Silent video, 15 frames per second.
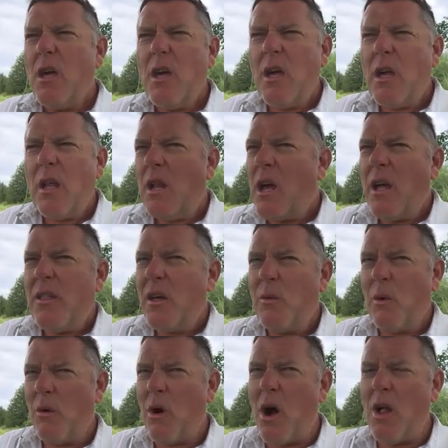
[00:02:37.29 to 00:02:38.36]
And I think
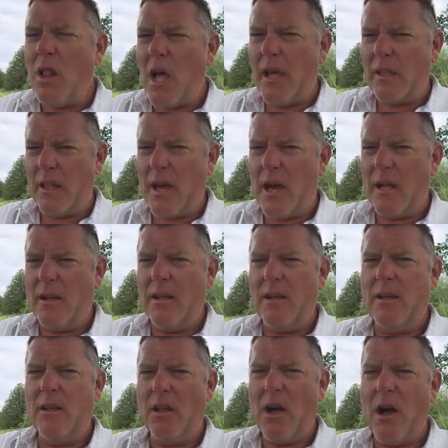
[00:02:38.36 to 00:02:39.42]
we're all like that
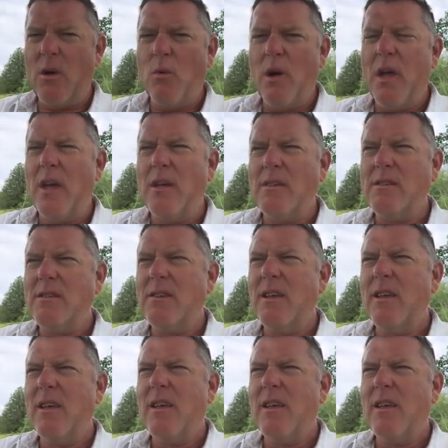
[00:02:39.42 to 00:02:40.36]
in a lot of ways.